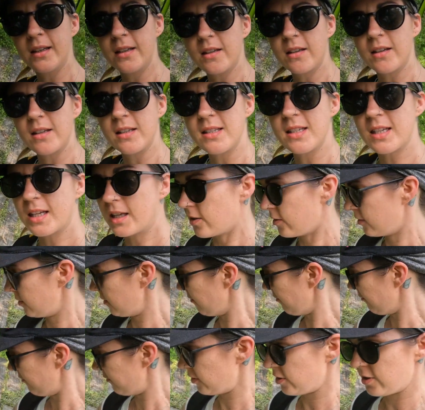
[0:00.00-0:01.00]
You can see on
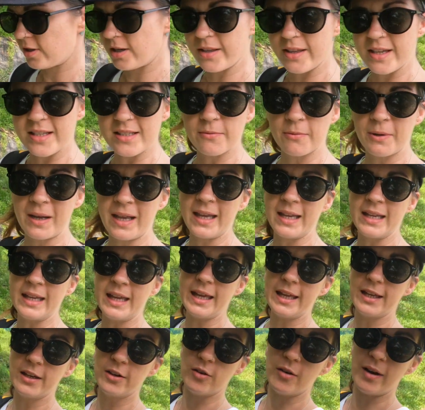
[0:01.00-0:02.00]
the floor there's way
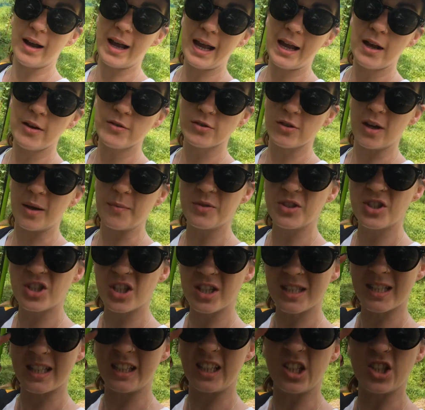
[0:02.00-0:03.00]
in or out, so I'm
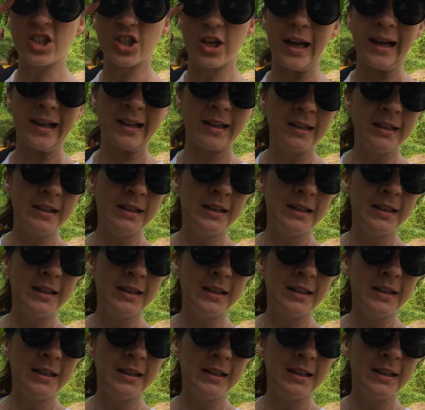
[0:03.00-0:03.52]
just going to check